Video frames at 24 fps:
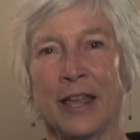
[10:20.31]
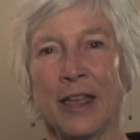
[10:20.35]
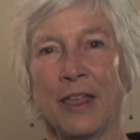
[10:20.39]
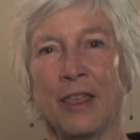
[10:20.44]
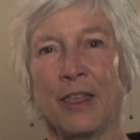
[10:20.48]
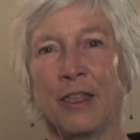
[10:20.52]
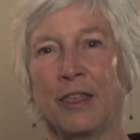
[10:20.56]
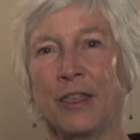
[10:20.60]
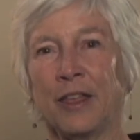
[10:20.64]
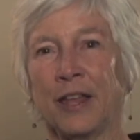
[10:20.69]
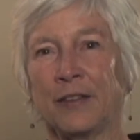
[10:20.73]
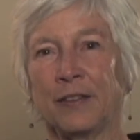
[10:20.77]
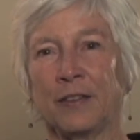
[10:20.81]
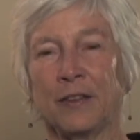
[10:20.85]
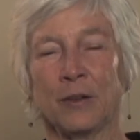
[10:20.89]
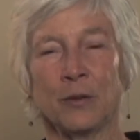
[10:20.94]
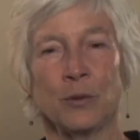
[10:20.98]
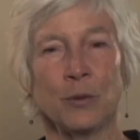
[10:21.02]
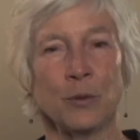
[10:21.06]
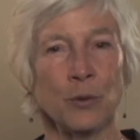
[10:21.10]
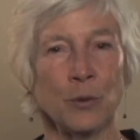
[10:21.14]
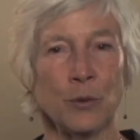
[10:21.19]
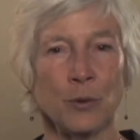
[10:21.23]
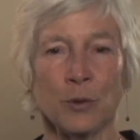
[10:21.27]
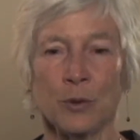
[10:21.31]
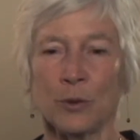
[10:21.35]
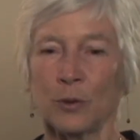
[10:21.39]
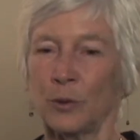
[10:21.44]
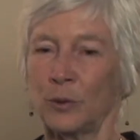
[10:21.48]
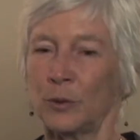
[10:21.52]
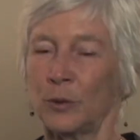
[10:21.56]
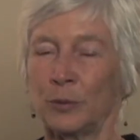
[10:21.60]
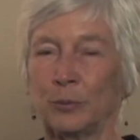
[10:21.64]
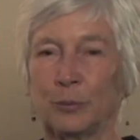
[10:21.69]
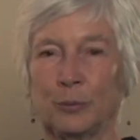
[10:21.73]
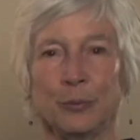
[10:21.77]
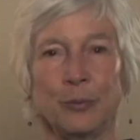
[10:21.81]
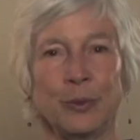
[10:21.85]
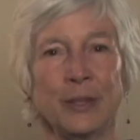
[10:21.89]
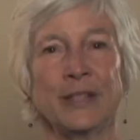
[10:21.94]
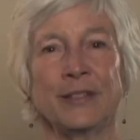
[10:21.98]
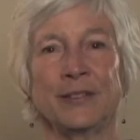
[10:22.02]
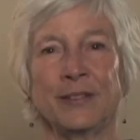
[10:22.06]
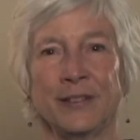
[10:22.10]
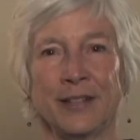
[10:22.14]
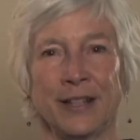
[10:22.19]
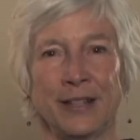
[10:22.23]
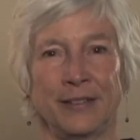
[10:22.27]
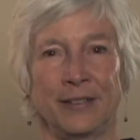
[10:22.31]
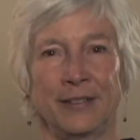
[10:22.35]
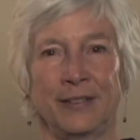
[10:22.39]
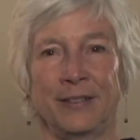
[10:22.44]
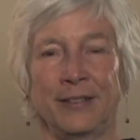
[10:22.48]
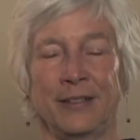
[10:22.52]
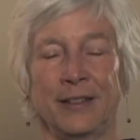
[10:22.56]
that the whole business,